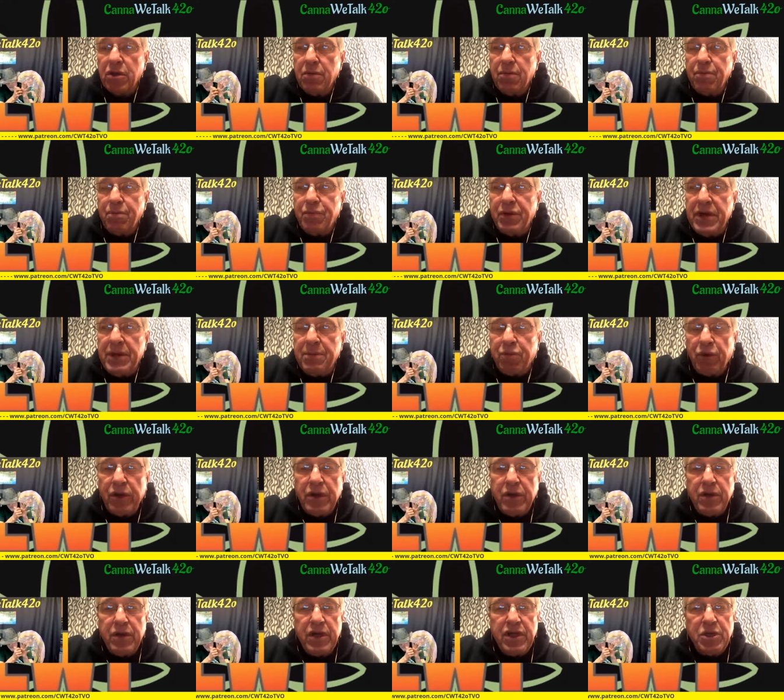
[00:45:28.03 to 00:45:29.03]
people
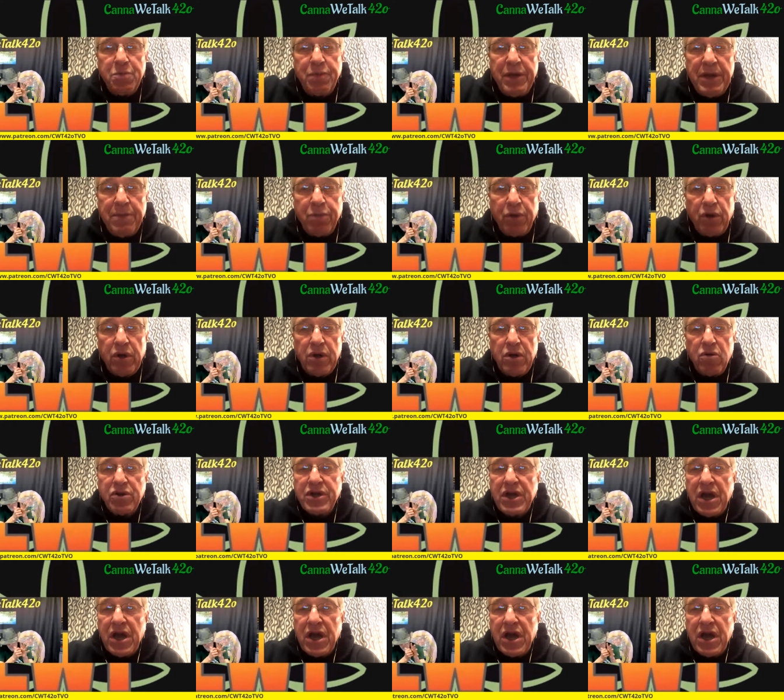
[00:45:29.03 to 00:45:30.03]
that are
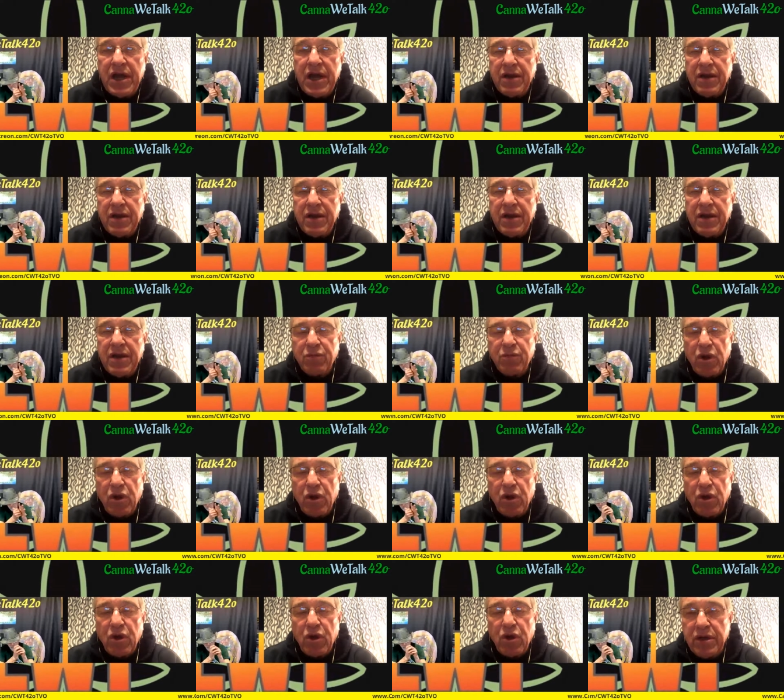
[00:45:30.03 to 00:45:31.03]
dying from
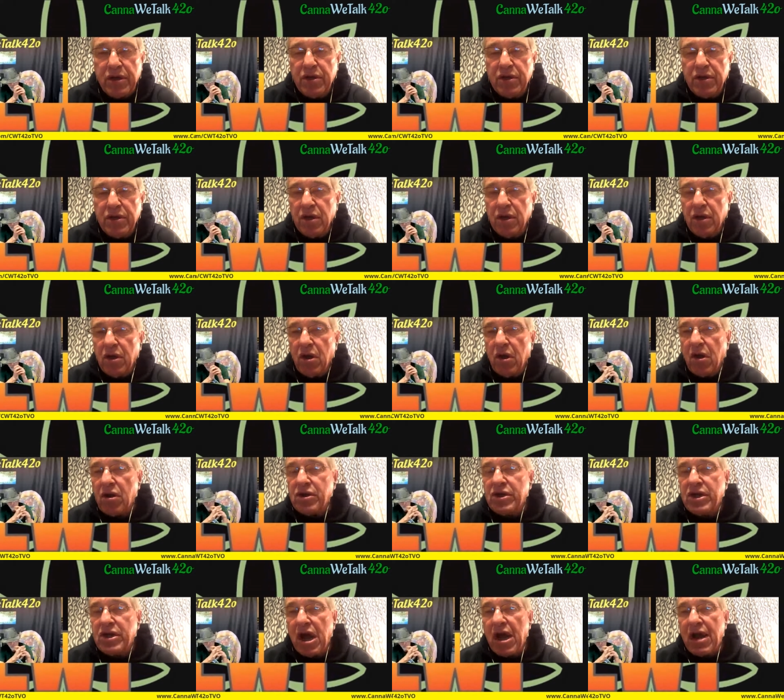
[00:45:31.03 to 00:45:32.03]
COVID
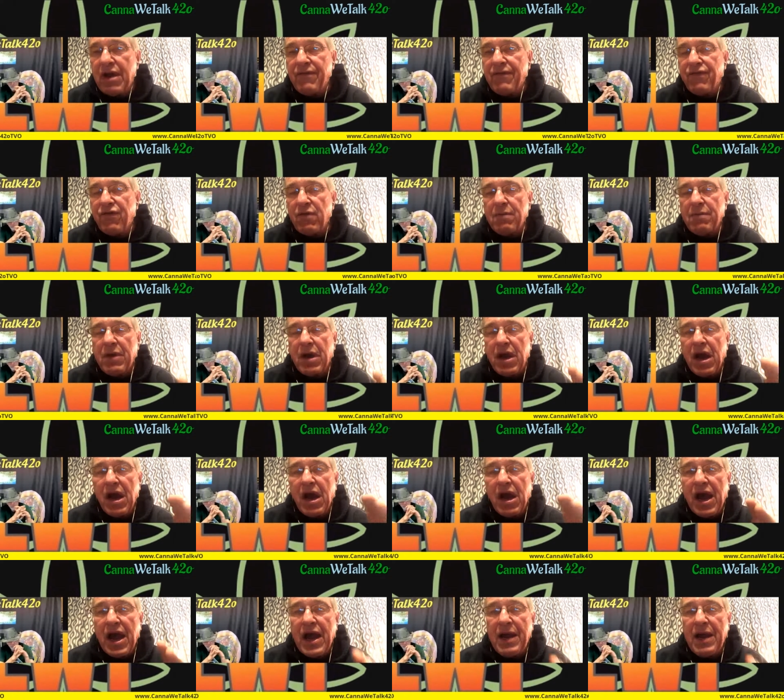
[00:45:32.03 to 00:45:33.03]
are dying
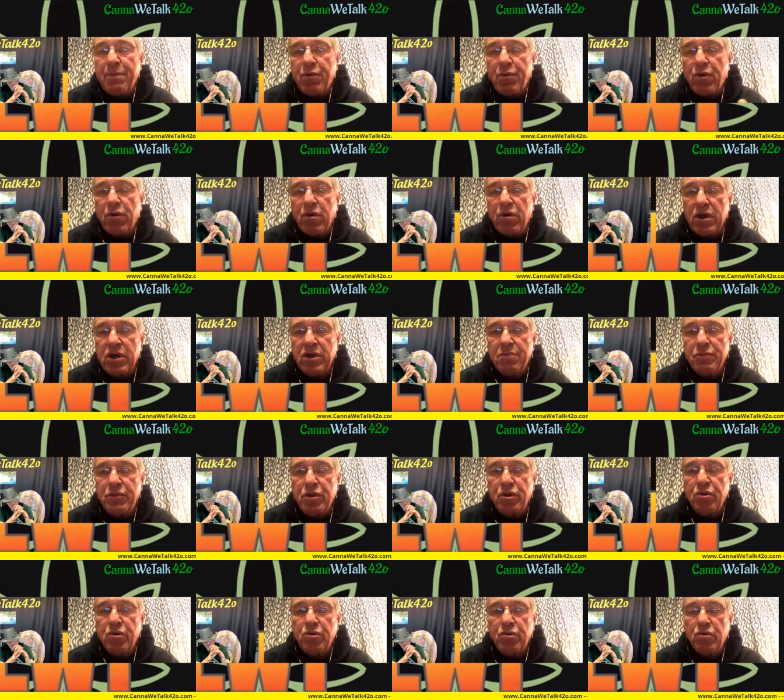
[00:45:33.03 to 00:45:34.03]
from
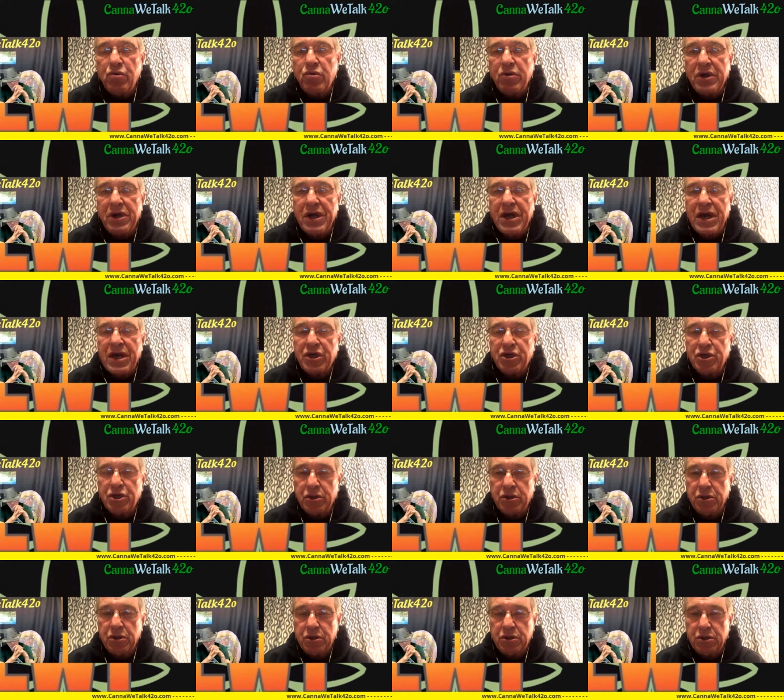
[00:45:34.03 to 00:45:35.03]
hyperimmune
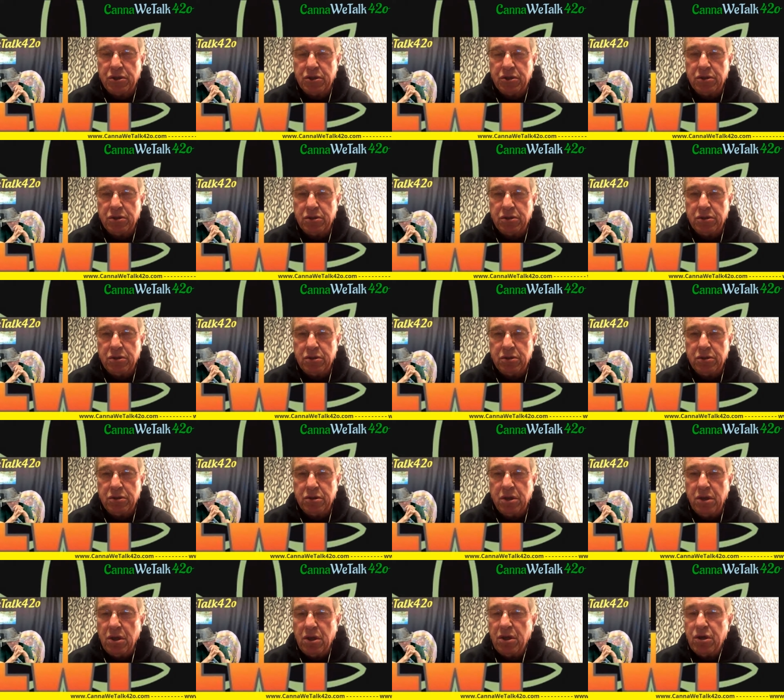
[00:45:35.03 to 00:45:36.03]
reactions.
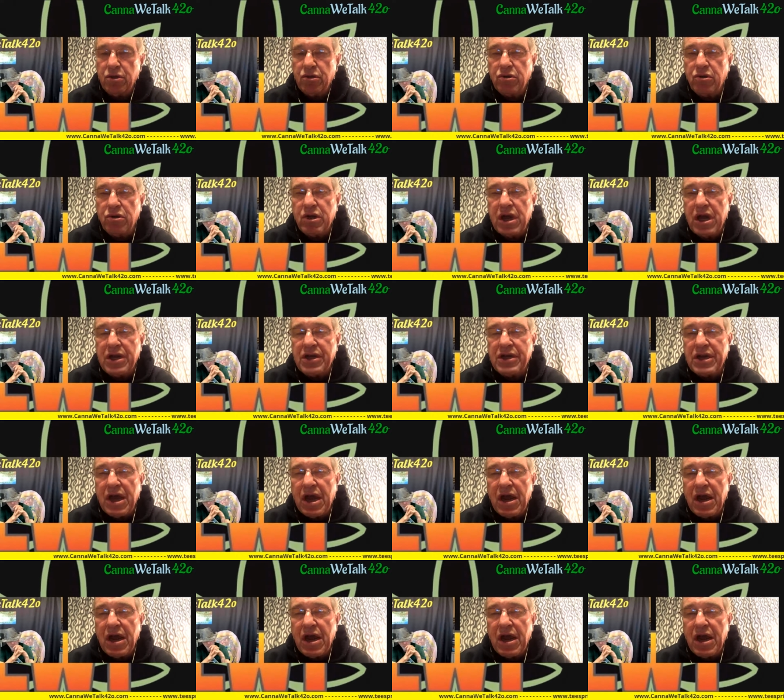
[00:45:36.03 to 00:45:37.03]
They're
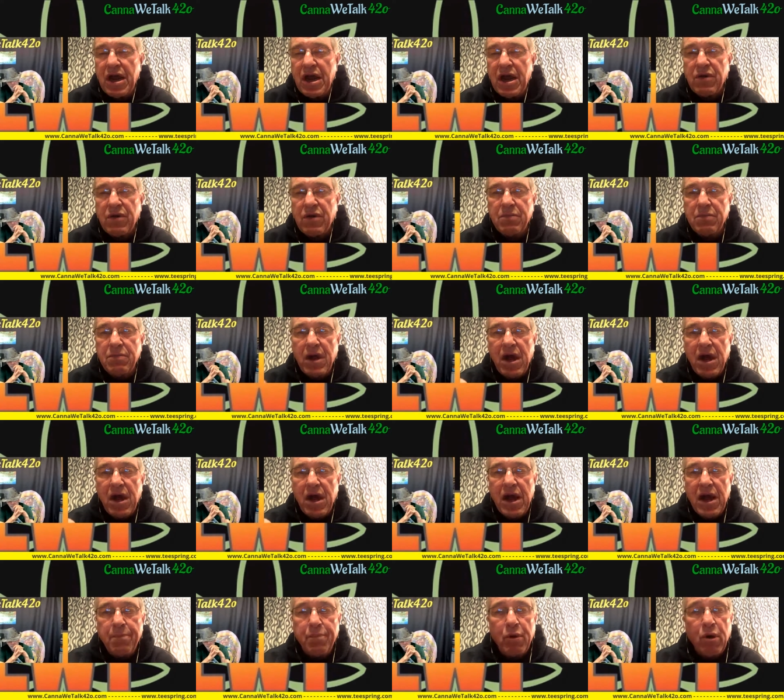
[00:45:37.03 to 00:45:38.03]
not dying from
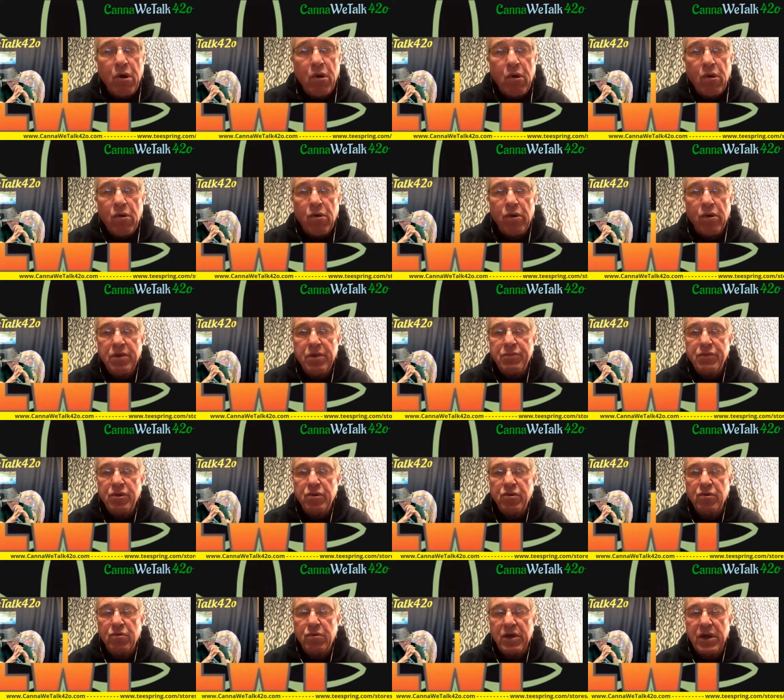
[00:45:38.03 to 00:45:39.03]

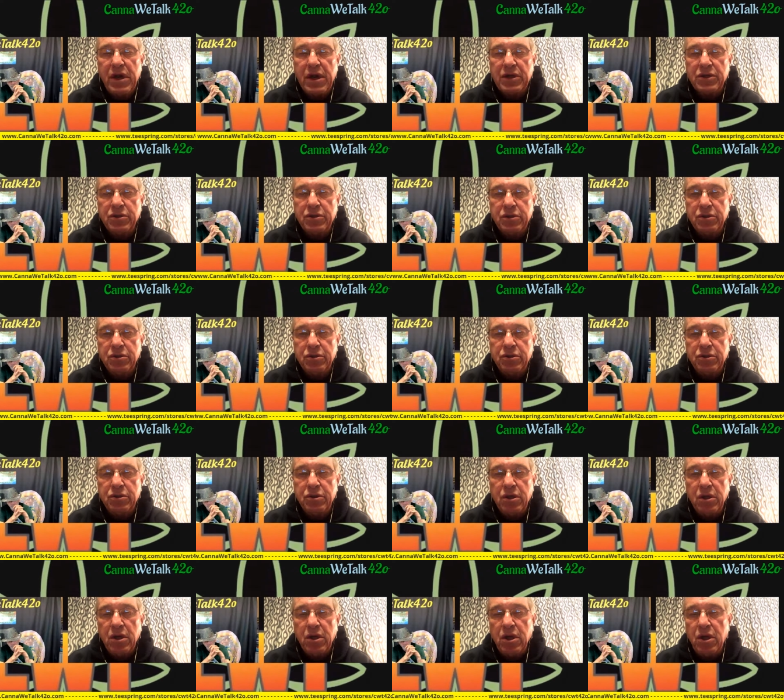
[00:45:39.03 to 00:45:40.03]
hypoimmune
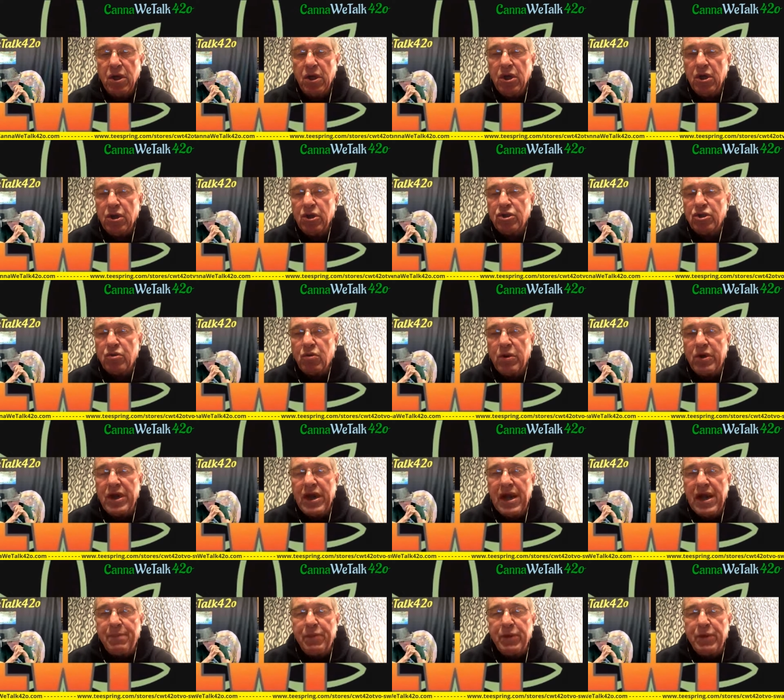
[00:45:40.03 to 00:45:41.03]
reactions. So what
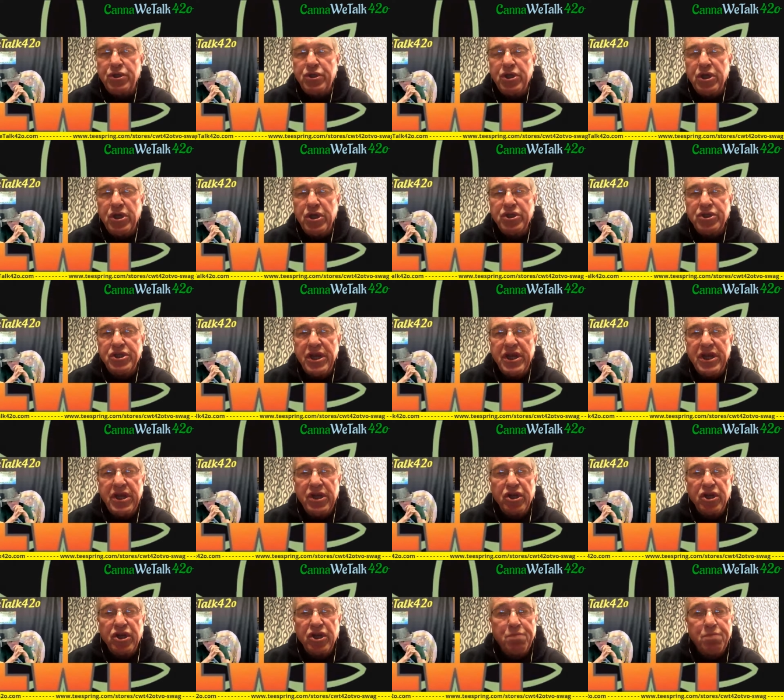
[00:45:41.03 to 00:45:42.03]
happens is they get
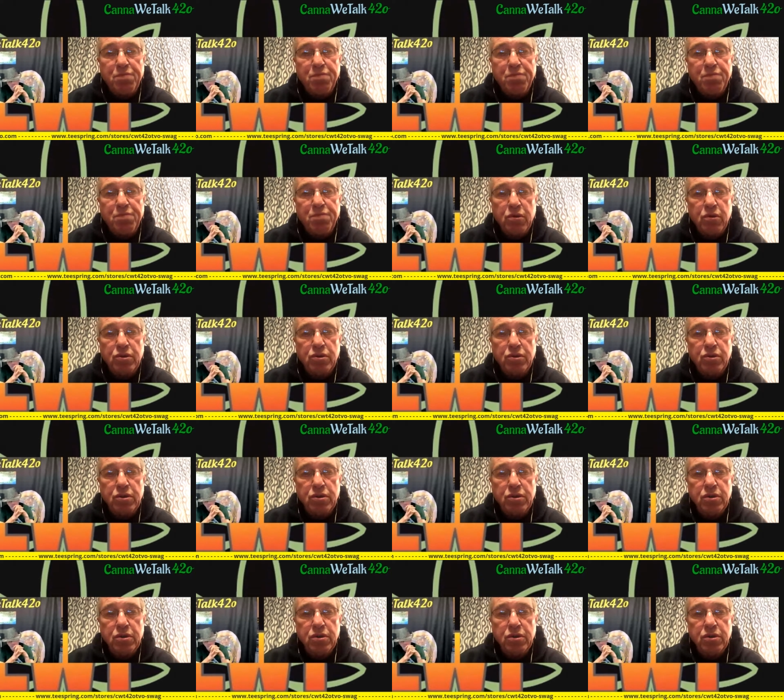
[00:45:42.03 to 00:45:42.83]
exposed.